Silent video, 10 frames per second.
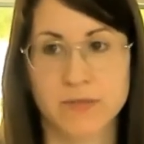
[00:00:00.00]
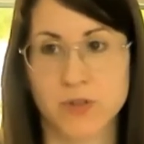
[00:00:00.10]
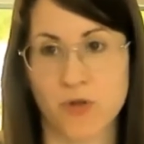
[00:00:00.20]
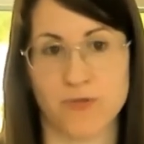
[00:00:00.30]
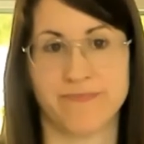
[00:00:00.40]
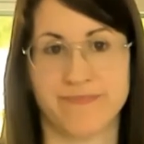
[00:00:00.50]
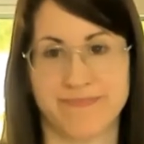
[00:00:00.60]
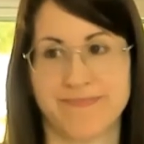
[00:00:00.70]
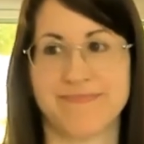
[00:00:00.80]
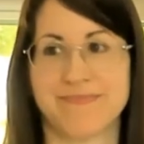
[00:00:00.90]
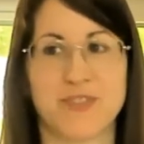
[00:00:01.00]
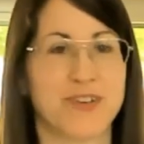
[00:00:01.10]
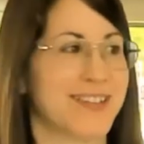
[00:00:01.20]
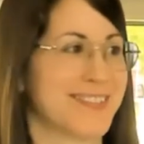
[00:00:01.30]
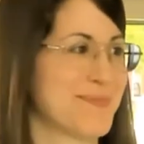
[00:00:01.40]
So
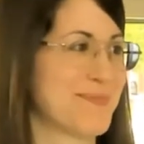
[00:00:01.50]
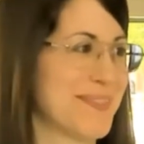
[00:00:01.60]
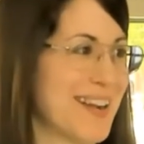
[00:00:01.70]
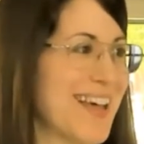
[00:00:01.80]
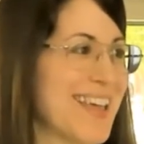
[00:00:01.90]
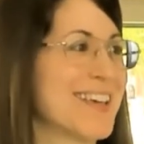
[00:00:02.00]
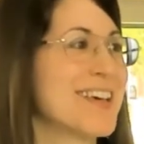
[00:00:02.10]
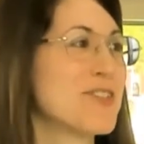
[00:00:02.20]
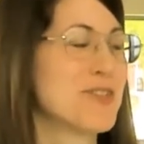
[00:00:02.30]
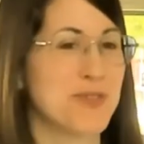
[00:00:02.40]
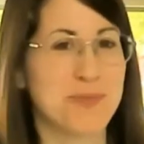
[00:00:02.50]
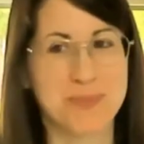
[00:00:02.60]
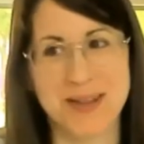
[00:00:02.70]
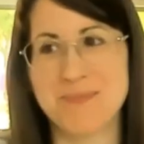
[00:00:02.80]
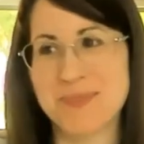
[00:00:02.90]
great, like group
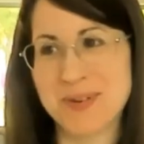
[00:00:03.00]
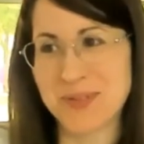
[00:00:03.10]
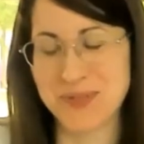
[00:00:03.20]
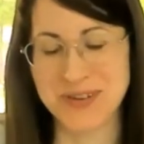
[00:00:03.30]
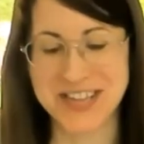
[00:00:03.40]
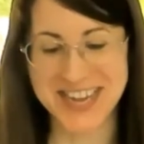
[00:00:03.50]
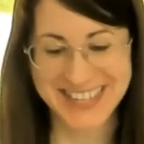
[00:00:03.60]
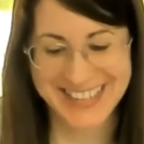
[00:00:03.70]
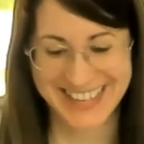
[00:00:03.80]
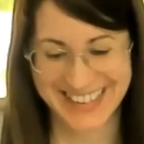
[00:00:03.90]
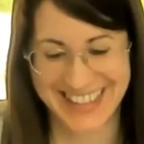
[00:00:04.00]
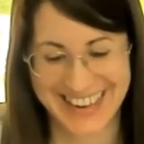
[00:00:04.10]
number 3 yesterday.